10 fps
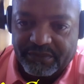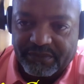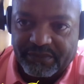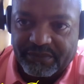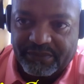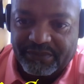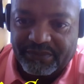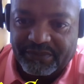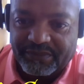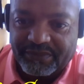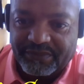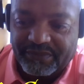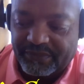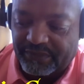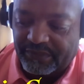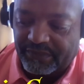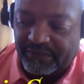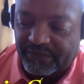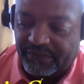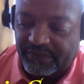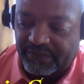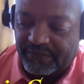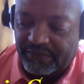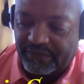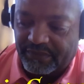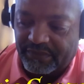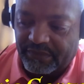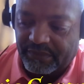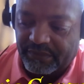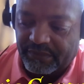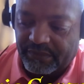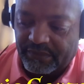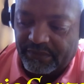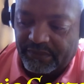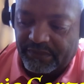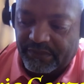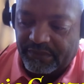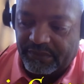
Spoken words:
[no speech]